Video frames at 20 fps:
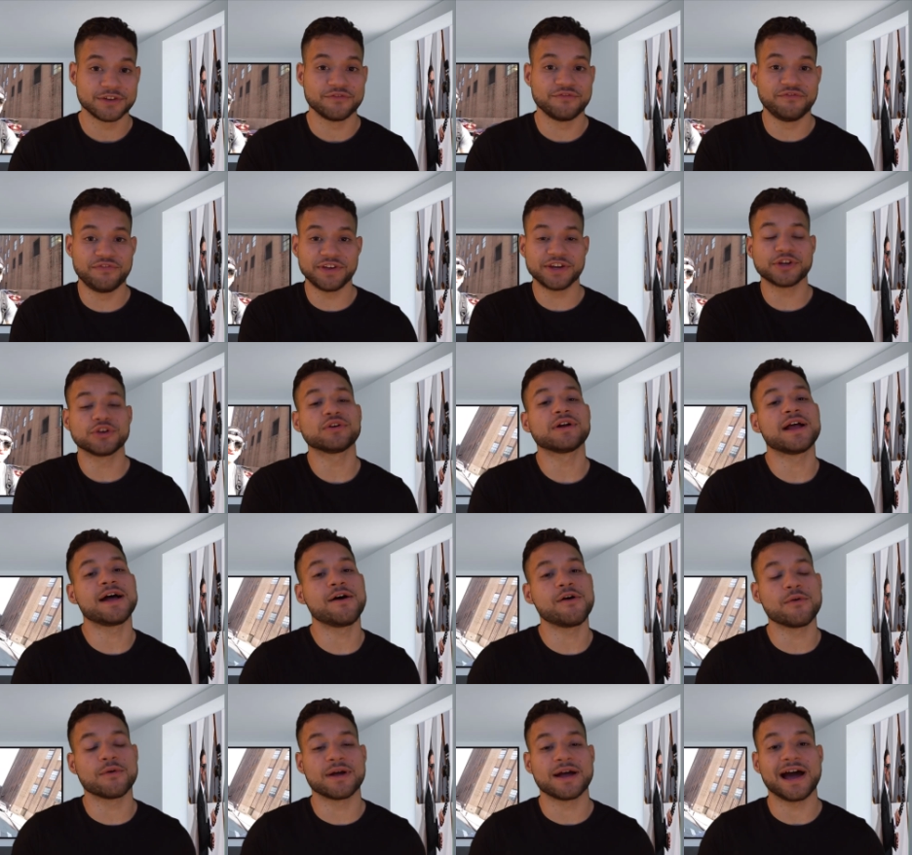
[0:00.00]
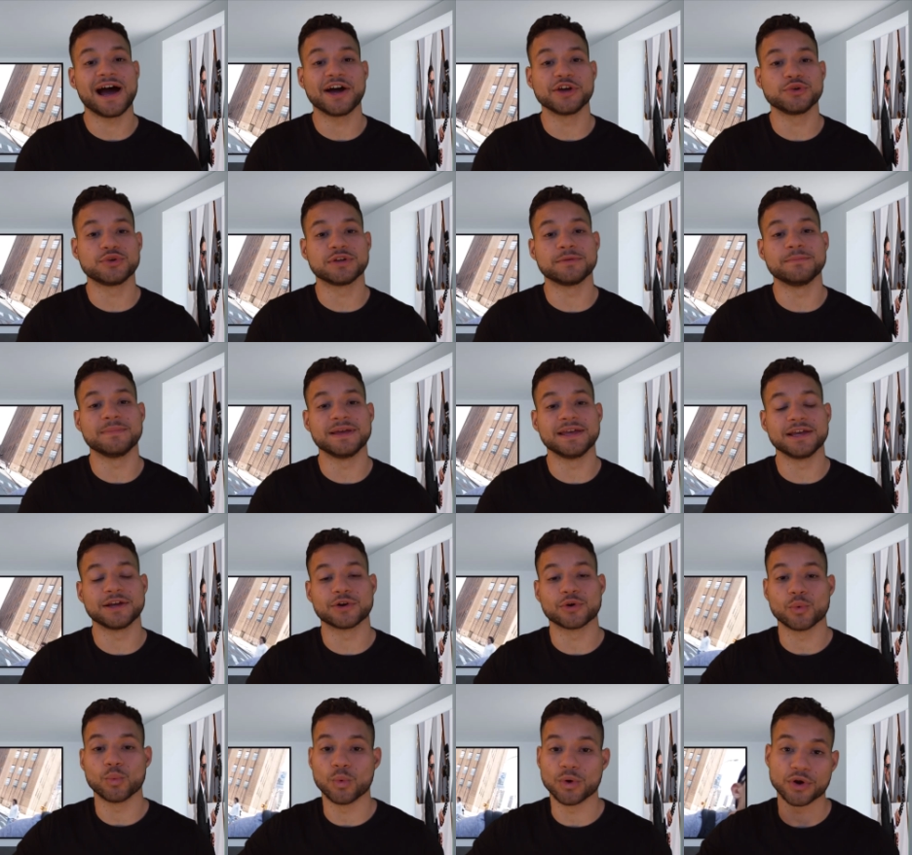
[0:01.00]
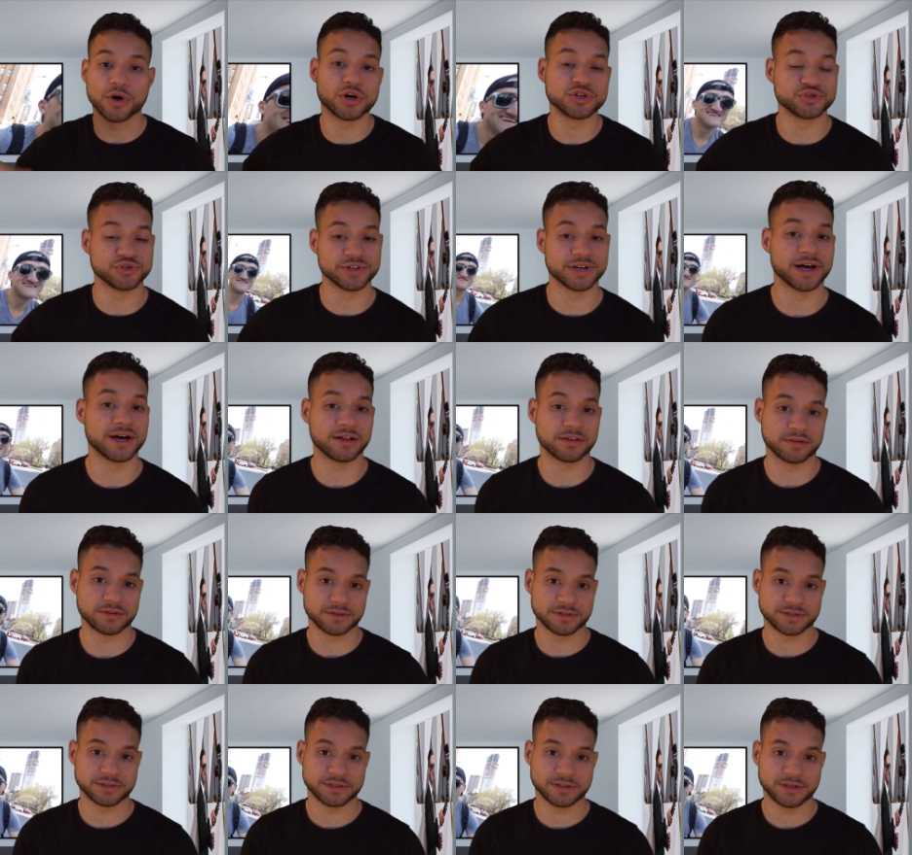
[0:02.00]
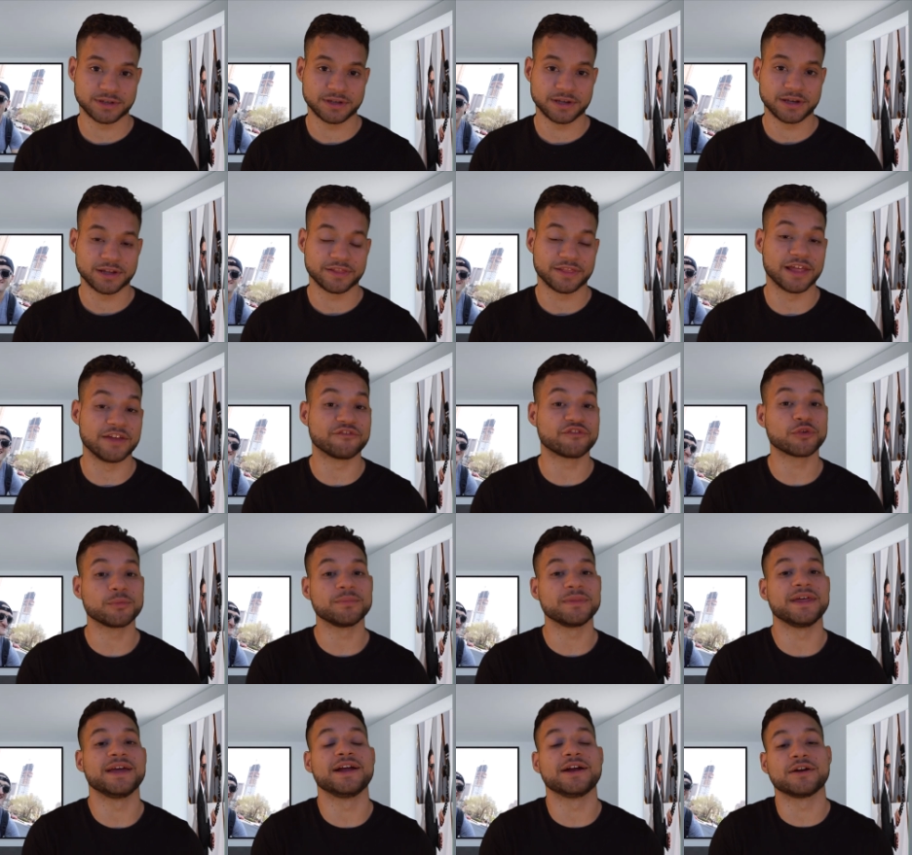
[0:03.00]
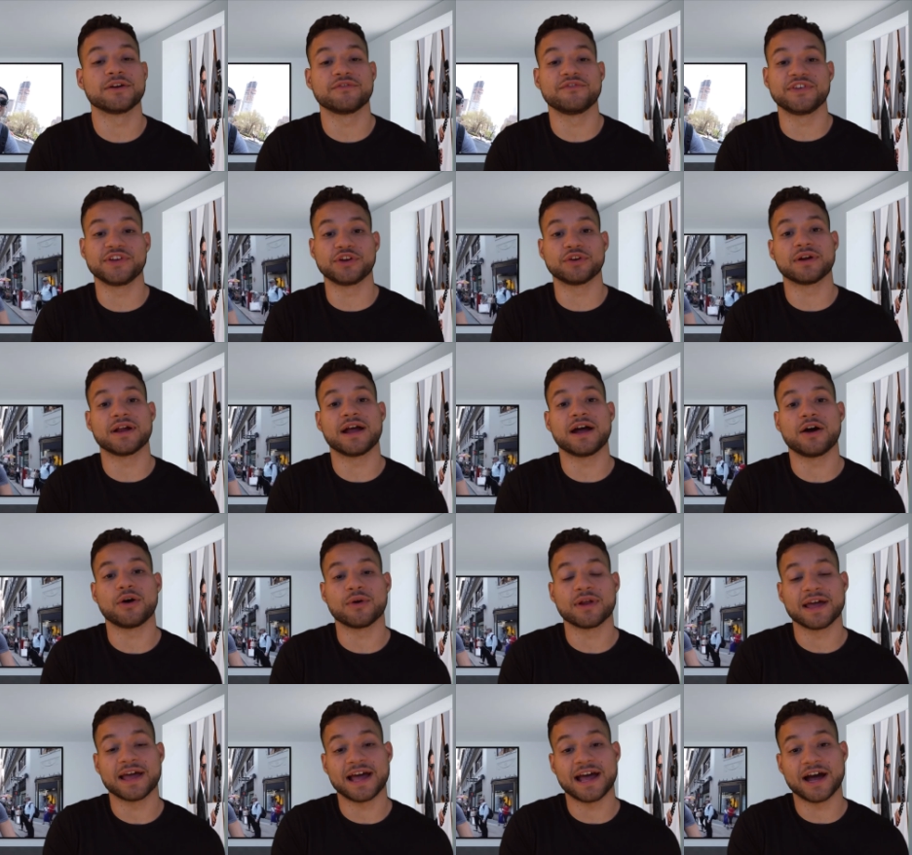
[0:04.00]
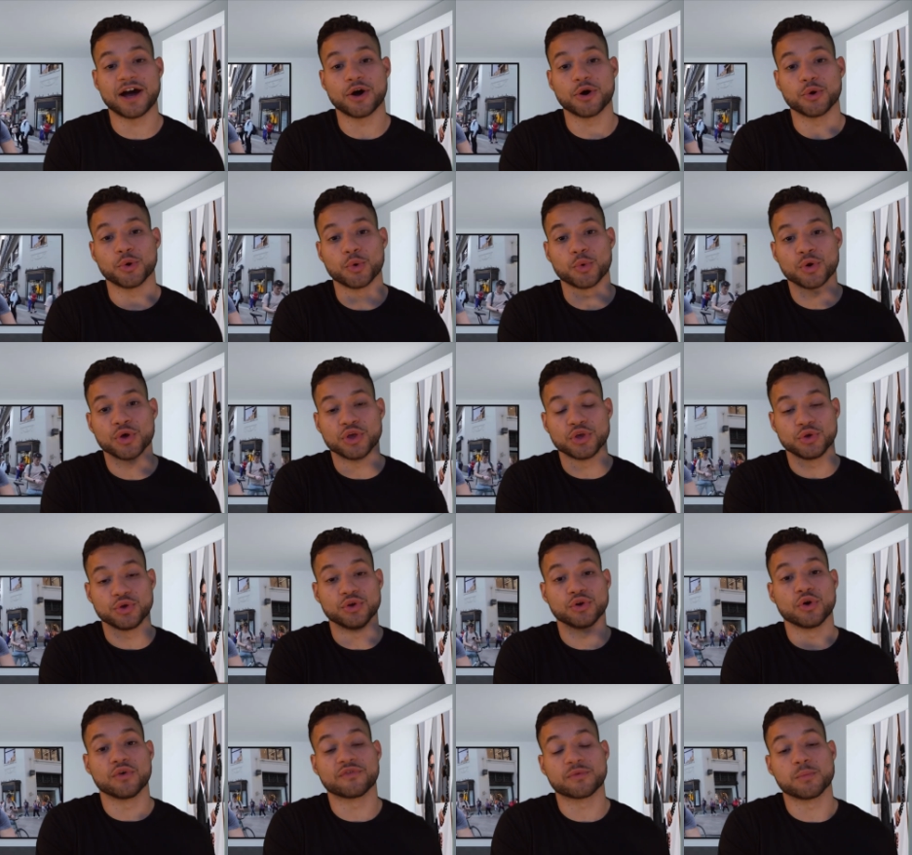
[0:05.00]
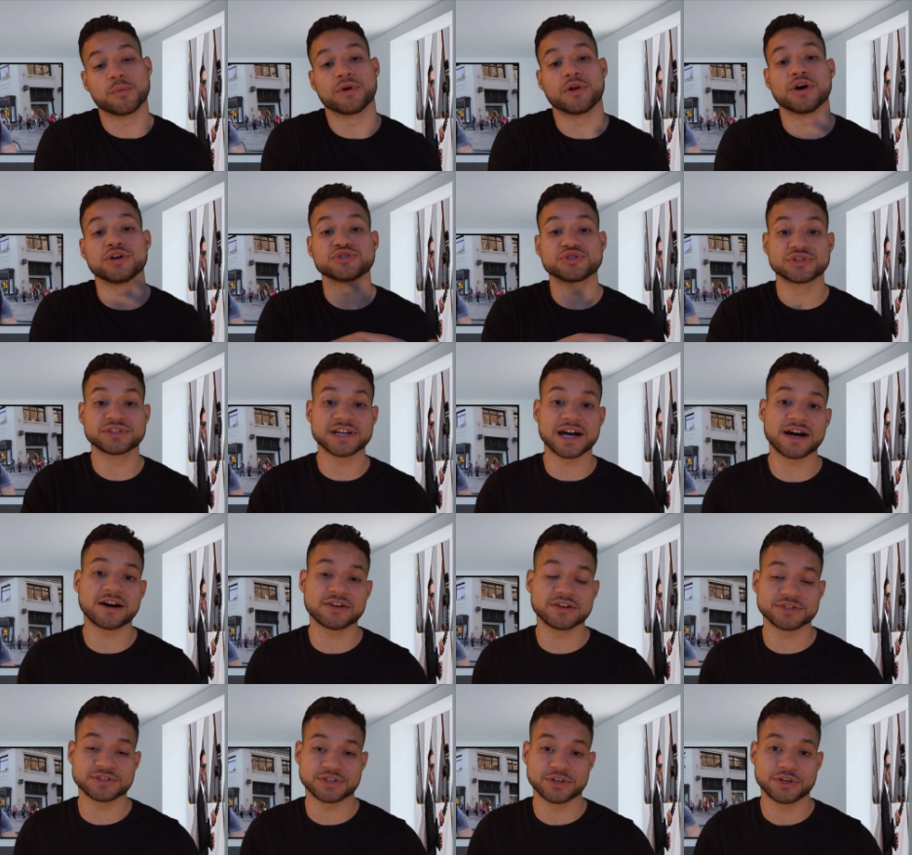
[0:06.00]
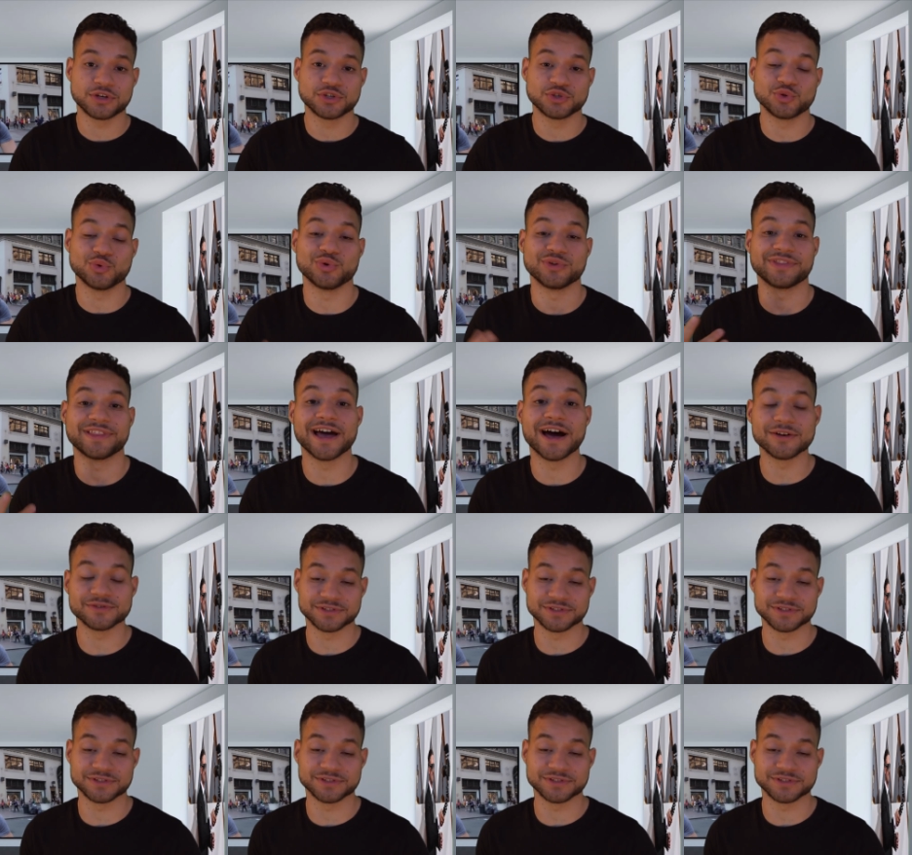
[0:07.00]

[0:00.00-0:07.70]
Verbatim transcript: figure out how you can make $100. Then from there, figure out how you can go from $100 to $1,000,